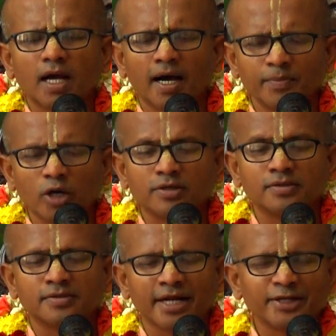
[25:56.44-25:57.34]
I'm
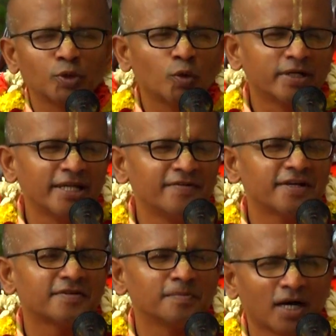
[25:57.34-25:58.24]
not trying to
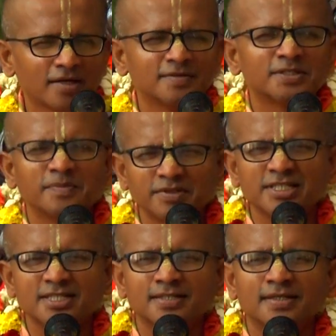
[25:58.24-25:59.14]
deviate from Bhagavatam, it's
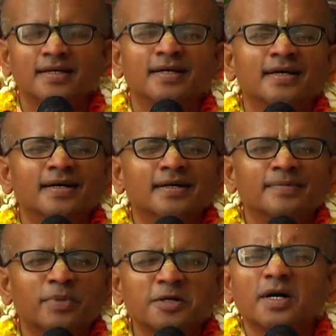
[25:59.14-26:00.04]
just
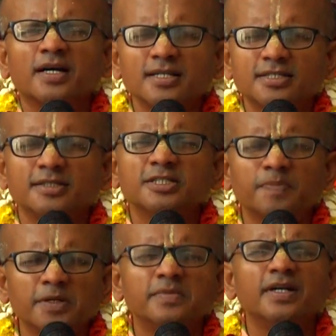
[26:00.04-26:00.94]
permaculture is
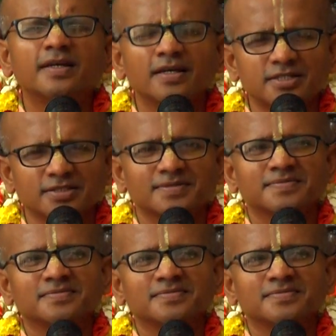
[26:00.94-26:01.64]
permanent culture,